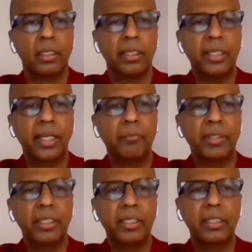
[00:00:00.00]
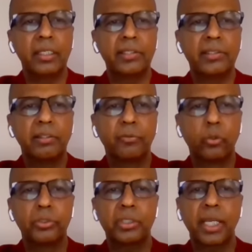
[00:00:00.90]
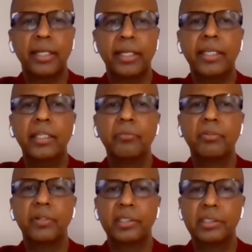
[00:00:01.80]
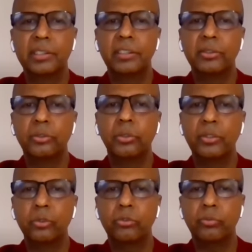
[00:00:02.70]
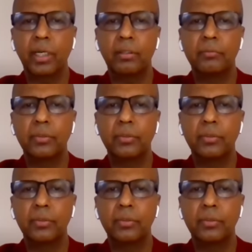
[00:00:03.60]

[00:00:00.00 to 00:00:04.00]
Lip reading: Reclaiming is, of course, an idiom of resistance to Hindutva,